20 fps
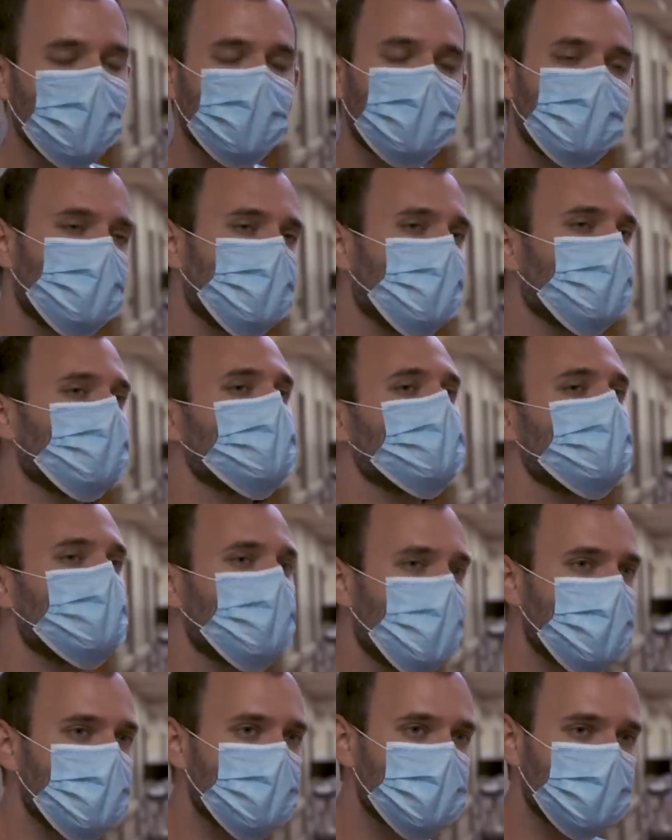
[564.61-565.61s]
what the
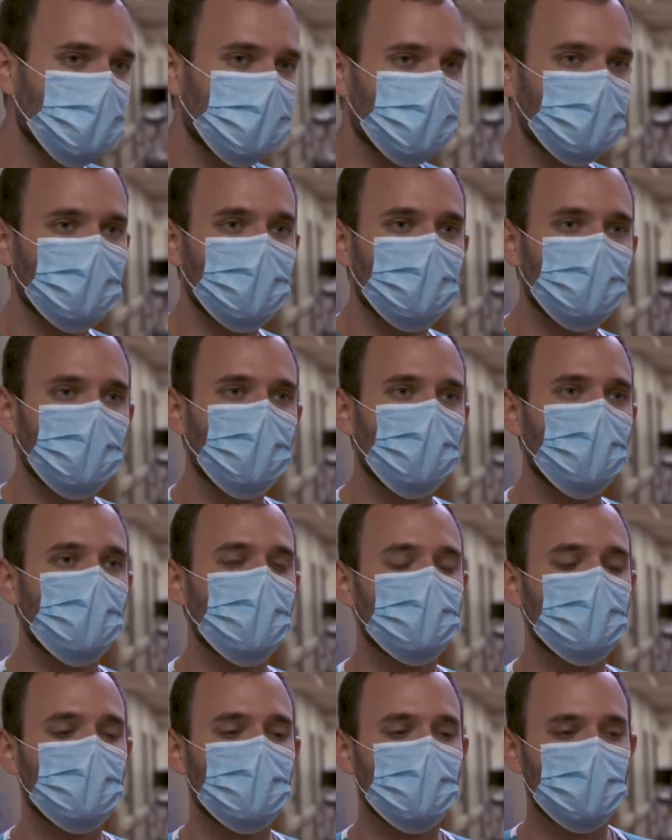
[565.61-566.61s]
devastation or
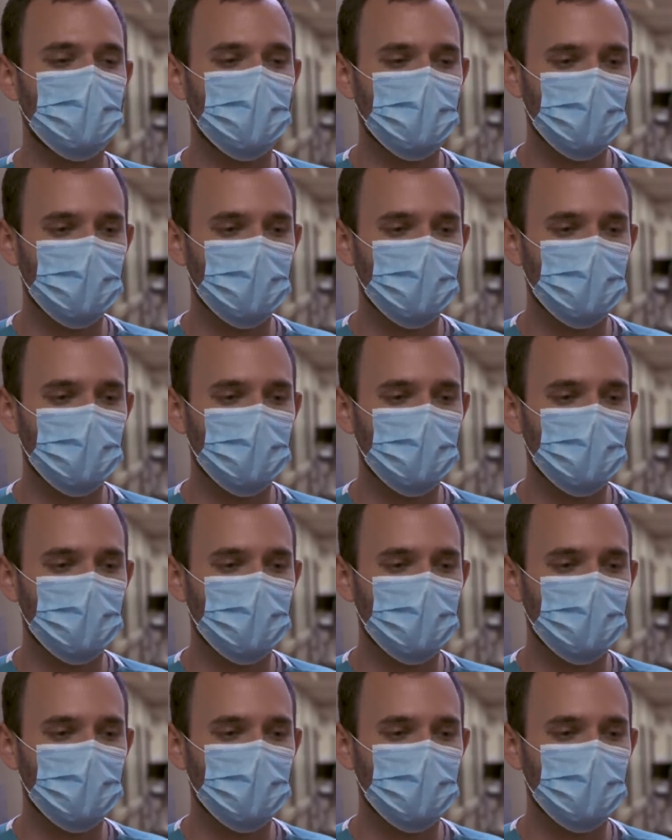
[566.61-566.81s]
what the,